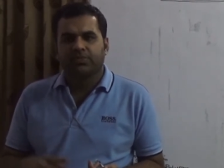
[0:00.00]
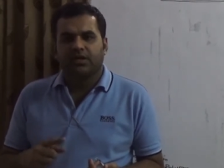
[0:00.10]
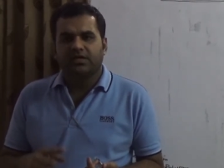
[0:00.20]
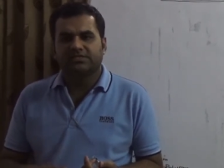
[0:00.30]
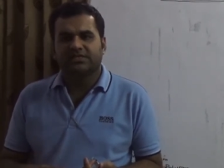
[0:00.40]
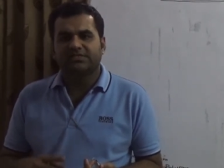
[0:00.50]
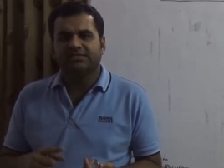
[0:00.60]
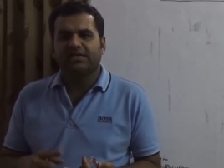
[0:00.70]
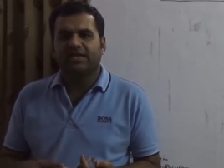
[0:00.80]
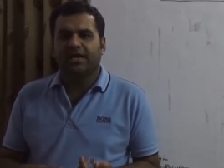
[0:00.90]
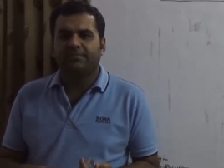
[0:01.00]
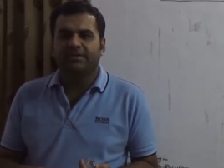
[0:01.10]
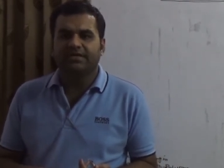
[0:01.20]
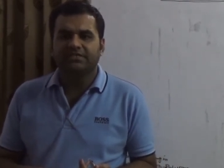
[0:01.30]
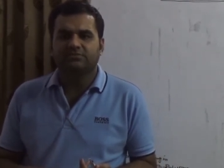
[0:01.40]
assets and
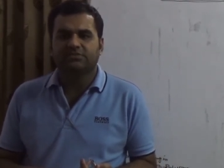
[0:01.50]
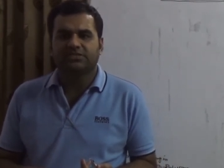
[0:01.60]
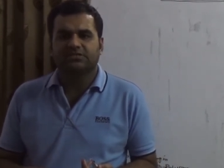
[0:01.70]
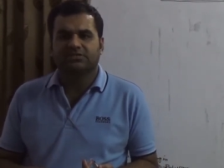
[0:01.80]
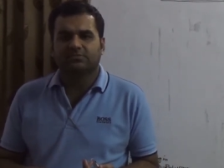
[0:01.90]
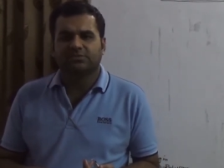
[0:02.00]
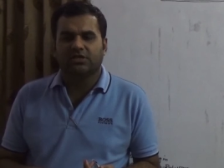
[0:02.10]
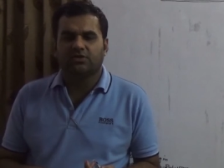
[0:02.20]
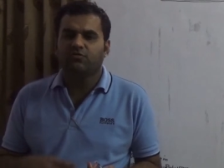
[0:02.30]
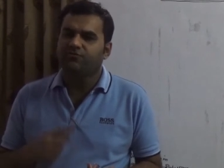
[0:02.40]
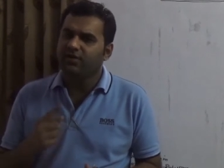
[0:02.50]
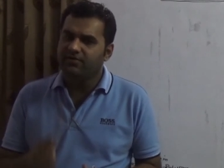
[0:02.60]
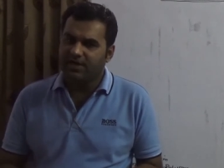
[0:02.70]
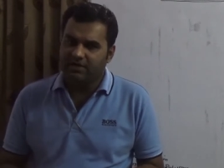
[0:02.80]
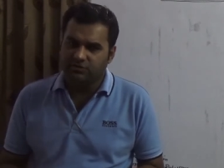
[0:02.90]
liabilities which are subject to fair
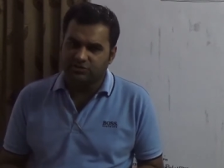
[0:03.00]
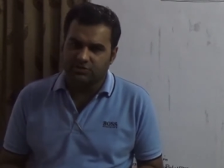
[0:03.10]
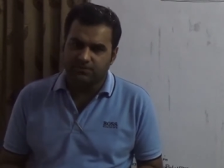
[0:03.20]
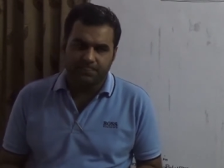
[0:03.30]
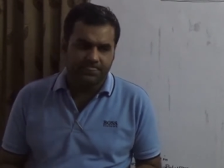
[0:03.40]
valuation.